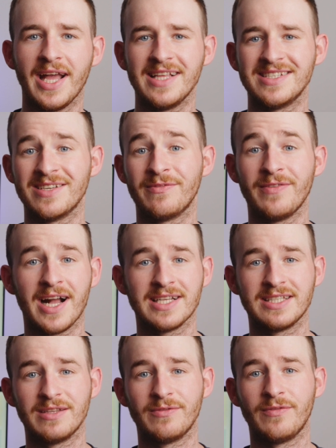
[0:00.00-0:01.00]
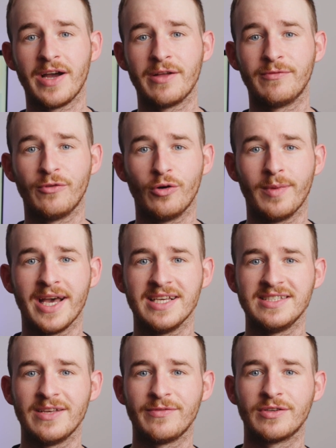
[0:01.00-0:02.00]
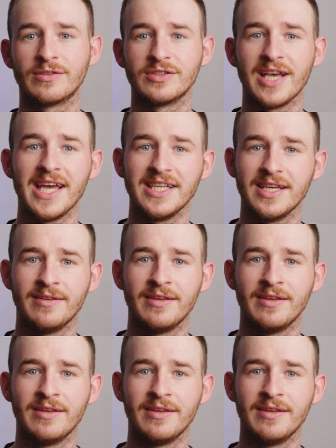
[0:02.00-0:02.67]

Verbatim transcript: it is a fact that the file format is difficult to edit.